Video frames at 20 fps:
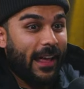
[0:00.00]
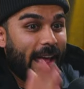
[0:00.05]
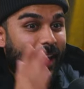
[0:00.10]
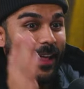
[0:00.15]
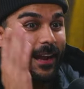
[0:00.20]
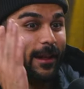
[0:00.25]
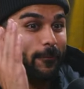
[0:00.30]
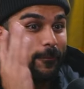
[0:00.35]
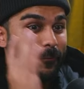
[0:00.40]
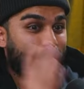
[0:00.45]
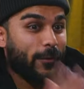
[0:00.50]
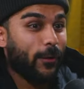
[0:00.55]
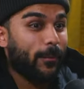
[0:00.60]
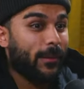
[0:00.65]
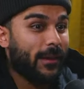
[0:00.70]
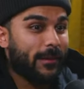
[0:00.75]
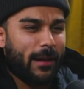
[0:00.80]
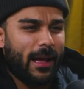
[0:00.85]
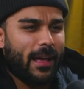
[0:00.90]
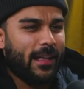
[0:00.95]
and I'm
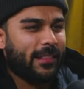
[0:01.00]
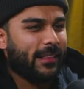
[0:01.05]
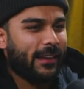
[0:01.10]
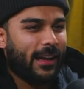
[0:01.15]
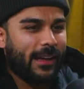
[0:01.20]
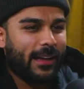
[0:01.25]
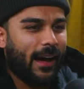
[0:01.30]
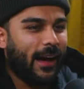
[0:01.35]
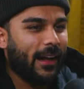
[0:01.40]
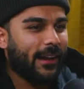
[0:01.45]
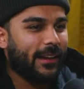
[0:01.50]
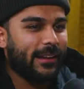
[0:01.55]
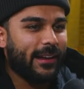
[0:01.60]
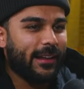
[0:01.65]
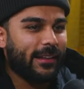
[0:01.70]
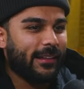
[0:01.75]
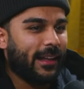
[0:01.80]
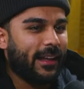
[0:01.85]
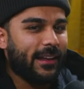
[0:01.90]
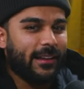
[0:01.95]
filming. I think I got in
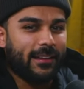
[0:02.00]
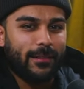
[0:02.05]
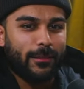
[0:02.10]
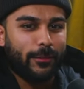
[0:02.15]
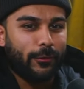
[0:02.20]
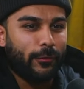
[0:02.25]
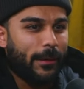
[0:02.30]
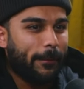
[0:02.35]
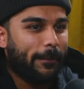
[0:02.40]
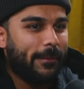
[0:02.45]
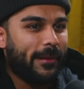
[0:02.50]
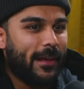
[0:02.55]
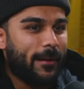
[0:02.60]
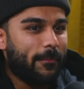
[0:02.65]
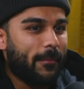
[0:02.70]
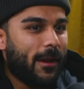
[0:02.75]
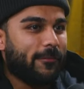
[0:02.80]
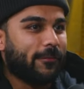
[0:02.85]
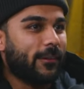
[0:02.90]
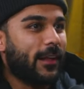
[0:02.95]
at like 3 p.m.
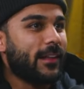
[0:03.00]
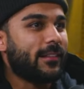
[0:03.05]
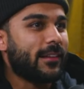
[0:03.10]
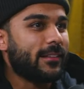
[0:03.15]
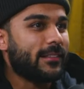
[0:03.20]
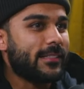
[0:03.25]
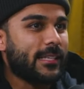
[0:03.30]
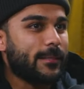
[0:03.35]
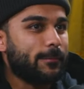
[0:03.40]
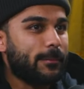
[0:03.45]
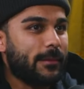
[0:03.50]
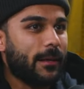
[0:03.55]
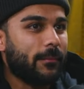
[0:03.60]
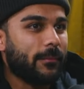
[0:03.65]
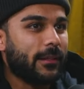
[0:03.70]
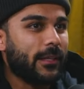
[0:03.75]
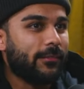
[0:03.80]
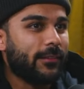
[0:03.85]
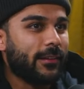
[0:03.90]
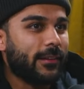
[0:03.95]
My flight's at 6 p.m.
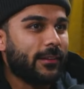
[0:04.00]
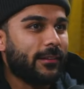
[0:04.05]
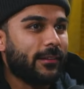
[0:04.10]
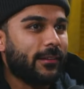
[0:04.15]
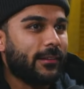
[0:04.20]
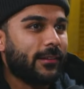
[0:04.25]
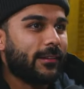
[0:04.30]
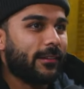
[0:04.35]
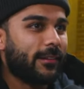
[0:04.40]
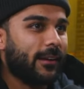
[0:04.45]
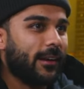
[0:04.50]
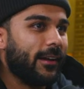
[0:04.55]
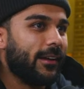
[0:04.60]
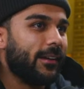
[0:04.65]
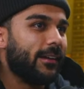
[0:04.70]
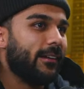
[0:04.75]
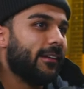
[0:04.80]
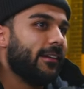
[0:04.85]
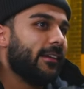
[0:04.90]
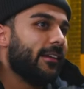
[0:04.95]
leaving, right?
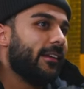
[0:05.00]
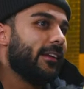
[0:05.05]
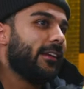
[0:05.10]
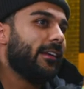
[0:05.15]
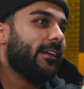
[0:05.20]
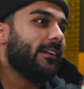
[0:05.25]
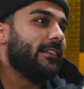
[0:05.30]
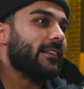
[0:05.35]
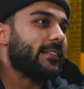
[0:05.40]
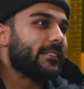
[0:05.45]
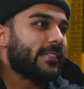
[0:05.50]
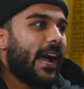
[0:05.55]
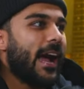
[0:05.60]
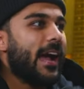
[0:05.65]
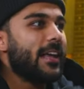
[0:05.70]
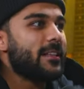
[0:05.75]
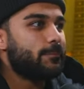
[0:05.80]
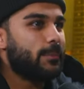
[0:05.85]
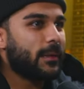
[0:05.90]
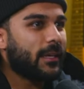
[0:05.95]
This
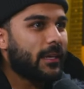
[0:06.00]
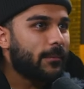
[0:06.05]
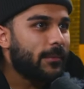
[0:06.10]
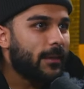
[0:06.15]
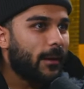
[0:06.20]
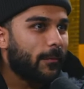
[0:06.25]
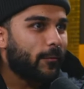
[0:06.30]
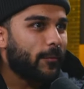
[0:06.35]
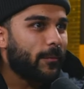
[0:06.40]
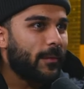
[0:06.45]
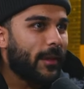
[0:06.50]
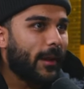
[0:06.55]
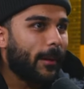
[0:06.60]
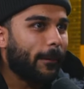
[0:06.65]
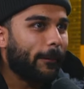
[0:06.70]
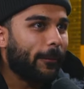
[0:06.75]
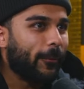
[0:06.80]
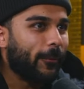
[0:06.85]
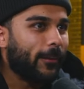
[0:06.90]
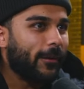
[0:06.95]
guy's picking me up from the
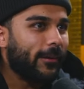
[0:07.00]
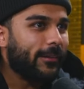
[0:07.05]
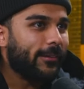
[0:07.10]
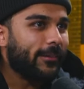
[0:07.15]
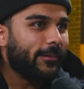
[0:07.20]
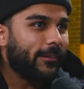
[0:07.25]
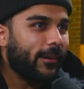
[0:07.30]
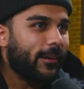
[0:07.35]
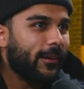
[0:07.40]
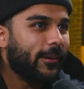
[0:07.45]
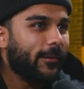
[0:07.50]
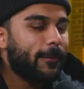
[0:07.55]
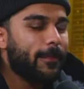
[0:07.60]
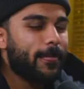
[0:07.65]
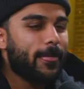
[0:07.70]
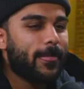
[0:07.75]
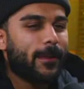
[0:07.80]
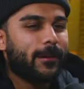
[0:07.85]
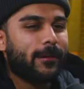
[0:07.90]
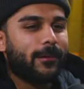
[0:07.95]
airport, right?
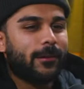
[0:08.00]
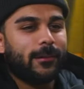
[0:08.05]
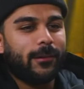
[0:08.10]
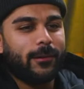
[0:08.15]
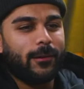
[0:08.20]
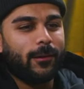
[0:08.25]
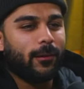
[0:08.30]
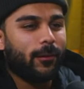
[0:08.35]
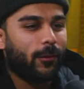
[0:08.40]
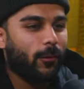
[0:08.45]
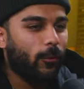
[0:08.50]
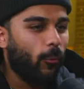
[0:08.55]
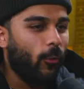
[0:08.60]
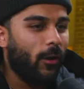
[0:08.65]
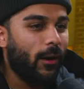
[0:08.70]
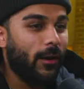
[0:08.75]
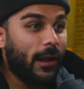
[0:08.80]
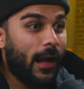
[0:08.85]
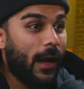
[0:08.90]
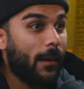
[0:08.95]

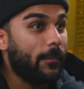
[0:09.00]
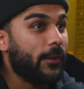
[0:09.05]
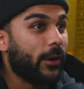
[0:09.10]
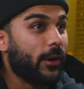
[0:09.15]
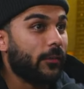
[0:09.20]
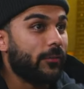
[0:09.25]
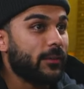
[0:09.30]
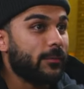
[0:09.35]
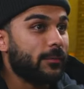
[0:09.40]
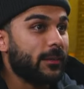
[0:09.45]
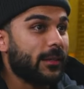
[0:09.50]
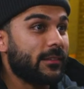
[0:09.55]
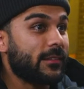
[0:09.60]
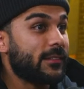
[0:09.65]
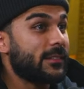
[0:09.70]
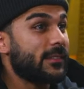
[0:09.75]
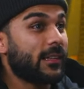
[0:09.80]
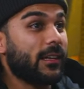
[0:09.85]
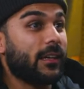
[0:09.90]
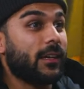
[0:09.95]
One, I'm nervous because this
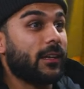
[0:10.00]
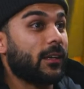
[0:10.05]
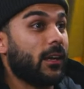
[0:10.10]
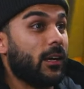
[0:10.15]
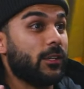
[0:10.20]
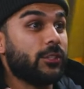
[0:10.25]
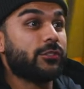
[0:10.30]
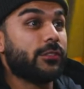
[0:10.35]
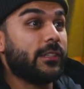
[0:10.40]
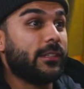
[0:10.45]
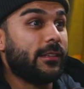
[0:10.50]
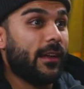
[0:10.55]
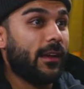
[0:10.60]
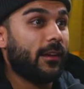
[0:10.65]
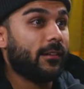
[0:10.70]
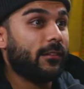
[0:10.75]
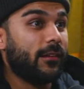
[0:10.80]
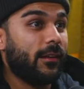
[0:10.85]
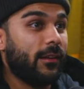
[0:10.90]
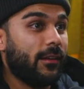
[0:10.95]
is like a country
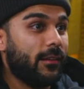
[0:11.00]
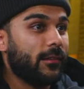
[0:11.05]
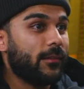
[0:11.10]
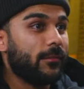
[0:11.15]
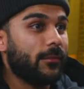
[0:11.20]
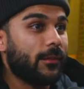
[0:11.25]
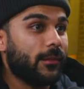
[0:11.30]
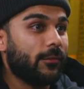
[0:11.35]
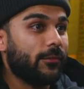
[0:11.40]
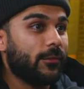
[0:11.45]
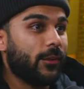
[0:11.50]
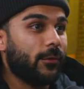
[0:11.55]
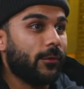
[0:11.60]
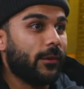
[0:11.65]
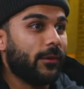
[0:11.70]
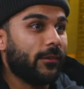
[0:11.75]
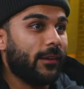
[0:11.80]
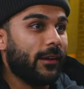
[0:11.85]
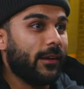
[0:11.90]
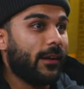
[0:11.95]
town, right? In the middle of
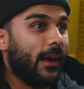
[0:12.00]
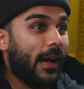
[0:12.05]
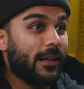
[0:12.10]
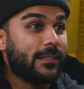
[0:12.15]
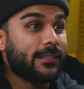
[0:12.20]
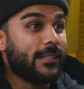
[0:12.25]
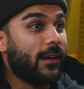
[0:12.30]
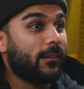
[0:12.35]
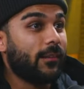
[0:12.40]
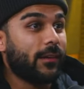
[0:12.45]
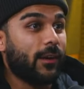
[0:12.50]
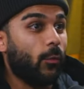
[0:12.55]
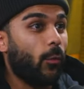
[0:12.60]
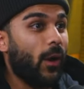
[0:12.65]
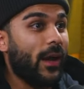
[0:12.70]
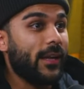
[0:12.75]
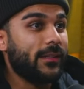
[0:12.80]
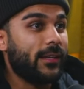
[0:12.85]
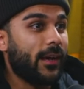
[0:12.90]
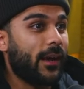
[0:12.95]
nowhere, right? I sound like a
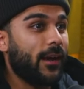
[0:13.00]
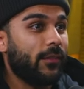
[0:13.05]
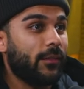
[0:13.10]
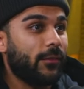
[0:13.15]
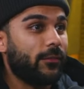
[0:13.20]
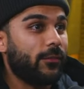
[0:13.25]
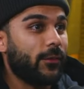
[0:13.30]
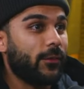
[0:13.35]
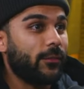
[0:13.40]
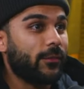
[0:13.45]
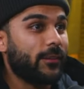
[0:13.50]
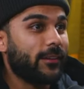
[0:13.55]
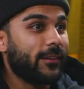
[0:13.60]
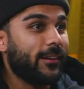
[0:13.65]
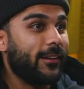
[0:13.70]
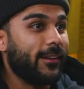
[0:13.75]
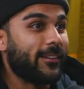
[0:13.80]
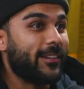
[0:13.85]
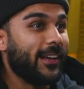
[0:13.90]
white guy on the phone. You know what I'm